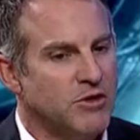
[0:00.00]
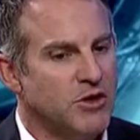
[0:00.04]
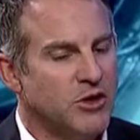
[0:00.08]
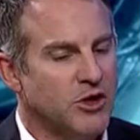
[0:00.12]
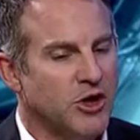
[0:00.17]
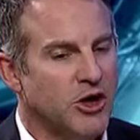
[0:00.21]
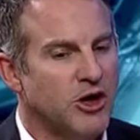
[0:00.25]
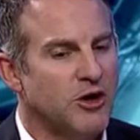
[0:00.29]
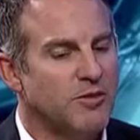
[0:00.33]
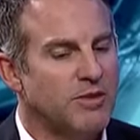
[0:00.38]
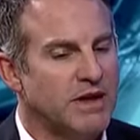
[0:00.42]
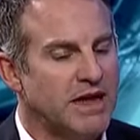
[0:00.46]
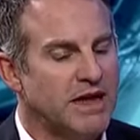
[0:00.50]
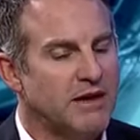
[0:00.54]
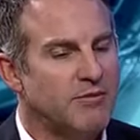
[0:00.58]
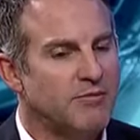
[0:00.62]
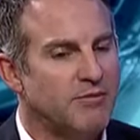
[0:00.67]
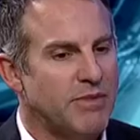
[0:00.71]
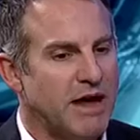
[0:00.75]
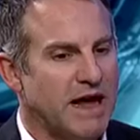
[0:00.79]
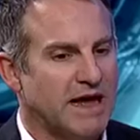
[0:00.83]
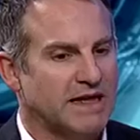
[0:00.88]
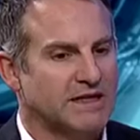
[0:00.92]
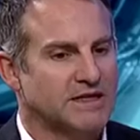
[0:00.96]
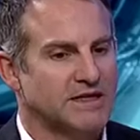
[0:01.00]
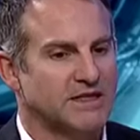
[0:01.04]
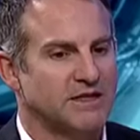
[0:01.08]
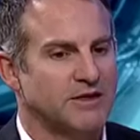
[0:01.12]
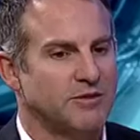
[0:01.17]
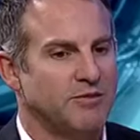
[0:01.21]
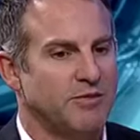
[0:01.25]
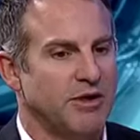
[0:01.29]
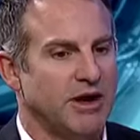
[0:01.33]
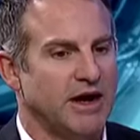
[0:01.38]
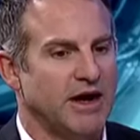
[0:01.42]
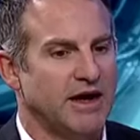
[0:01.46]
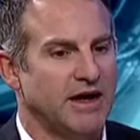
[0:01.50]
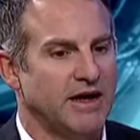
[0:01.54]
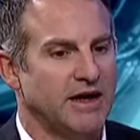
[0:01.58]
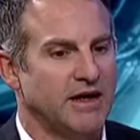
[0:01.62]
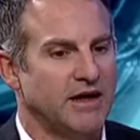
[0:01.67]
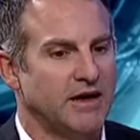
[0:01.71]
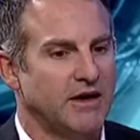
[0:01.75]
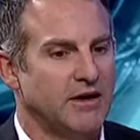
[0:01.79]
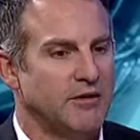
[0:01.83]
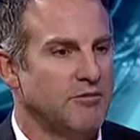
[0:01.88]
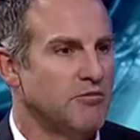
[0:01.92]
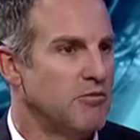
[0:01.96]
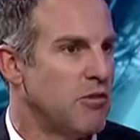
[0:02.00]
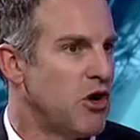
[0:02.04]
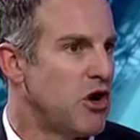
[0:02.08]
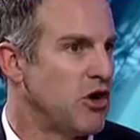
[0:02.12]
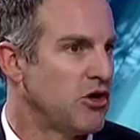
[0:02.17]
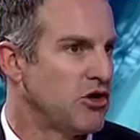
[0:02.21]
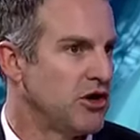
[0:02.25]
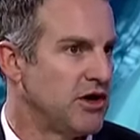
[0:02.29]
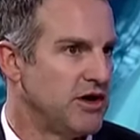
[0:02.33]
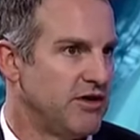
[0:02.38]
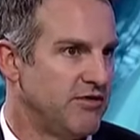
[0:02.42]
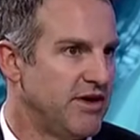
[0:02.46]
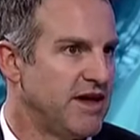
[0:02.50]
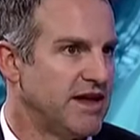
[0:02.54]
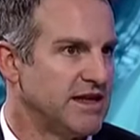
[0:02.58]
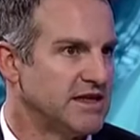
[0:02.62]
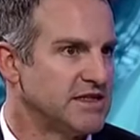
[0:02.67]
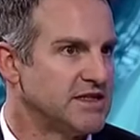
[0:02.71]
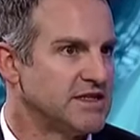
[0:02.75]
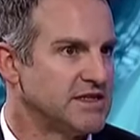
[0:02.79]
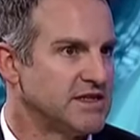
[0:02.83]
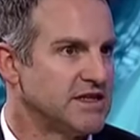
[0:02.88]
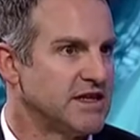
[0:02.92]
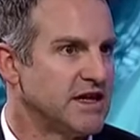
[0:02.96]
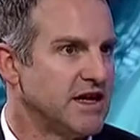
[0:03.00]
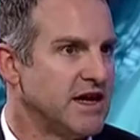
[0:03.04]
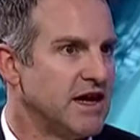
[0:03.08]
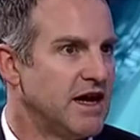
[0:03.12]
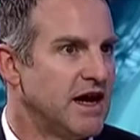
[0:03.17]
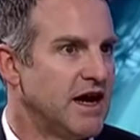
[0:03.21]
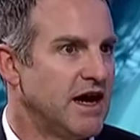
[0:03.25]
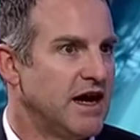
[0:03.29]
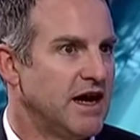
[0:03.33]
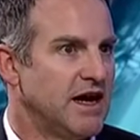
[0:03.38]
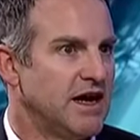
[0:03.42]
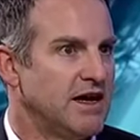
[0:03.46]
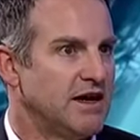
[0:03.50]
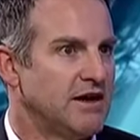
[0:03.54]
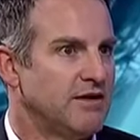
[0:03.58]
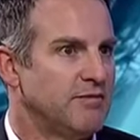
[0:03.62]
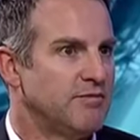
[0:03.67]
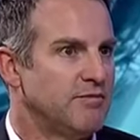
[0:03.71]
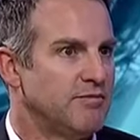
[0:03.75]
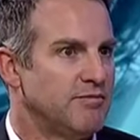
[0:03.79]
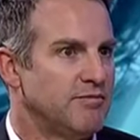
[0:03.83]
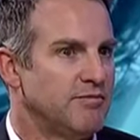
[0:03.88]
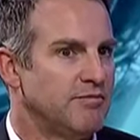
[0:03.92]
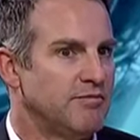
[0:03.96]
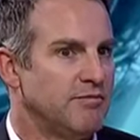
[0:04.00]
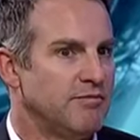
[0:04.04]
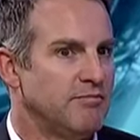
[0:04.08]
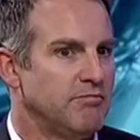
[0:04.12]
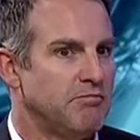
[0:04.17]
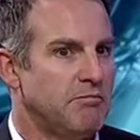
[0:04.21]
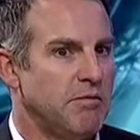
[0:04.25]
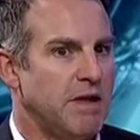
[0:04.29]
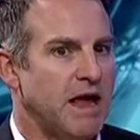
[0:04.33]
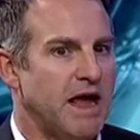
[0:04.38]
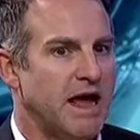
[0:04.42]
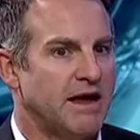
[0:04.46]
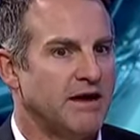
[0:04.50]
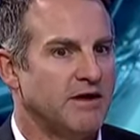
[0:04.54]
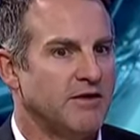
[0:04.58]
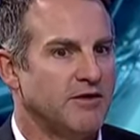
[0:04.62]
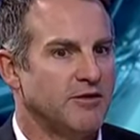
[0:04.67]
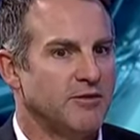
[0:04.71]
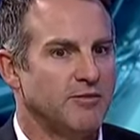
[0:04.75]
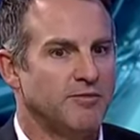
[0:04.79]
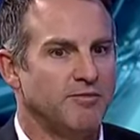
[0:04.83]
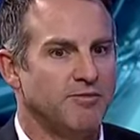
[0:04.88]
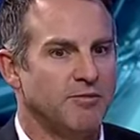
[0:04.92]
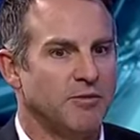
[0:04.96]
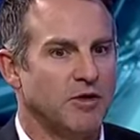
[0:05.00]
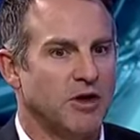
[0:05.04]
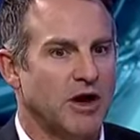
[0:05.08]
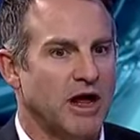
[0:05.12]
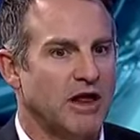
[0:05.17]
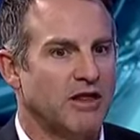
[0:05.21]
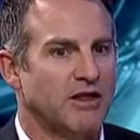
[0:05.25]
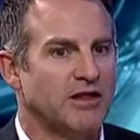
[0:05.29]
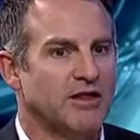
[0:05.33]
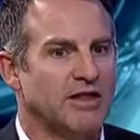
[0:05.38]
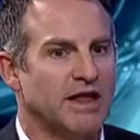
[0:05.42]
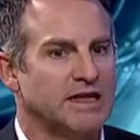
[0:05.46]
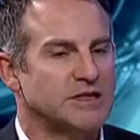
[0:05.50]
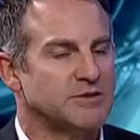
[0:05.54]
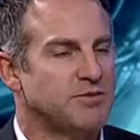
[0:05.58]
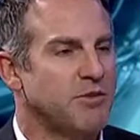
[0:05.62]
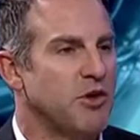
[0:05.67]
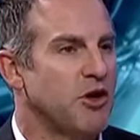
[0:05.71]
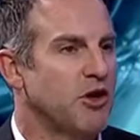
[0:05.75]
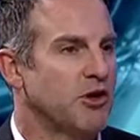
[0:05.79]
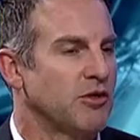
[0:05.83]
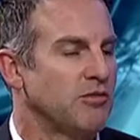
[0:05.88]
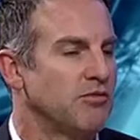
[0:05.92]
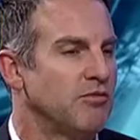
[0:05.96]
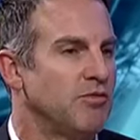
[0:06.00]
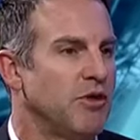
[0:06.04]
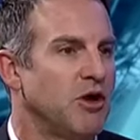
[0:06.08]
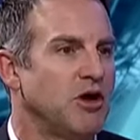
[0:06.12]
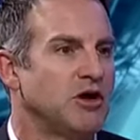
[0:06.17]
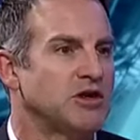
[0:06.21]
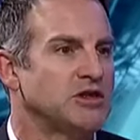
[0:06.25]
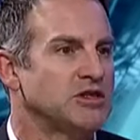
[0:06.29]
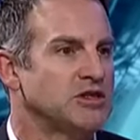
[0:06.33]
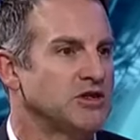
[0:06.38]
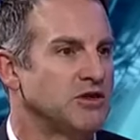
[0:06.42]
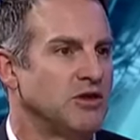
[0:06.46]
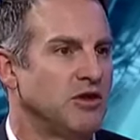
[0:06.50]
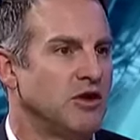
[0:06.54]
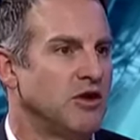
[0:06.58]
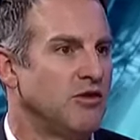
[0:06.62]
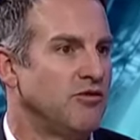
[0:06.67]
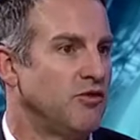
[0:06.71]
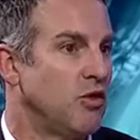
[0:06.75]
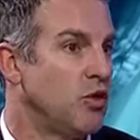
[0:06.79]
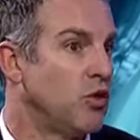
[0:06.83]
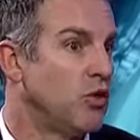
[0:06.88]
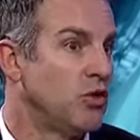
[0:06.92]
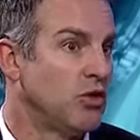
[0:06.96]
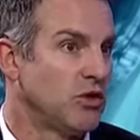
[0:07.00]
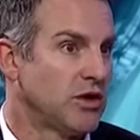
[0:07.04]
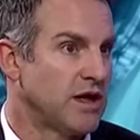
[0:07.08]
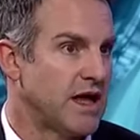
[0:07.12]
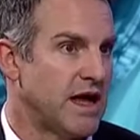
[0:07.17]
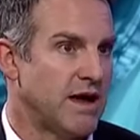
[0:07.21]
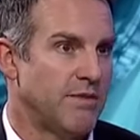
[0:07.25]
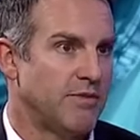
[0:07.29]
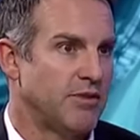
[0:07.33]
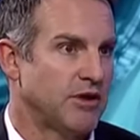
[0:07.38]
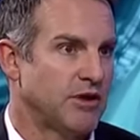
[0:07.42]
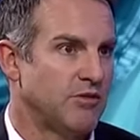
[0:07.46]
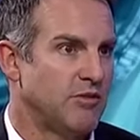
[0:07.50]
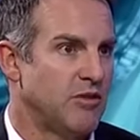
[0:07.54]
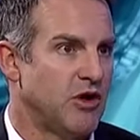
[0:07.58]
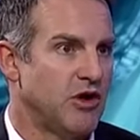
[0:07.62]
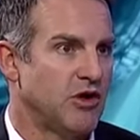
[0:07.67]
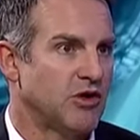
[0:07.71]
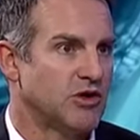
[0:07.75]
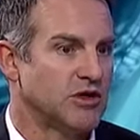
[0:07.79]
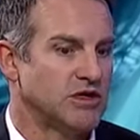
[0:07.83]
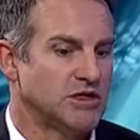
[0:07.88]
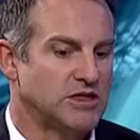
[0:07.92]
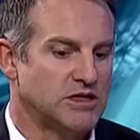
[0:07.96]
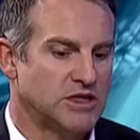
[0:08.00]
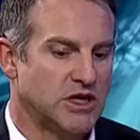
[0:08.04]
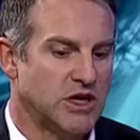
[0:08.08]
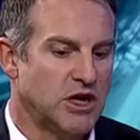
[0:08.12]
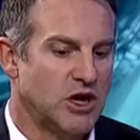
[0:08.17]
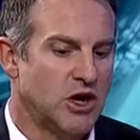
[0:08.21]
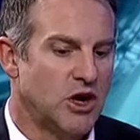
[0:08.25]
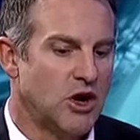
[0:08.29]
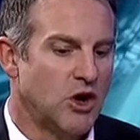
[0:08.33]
going to be impacted by market events. Mm-hmm. And, you know, I think that's part and parcel of all capital markets.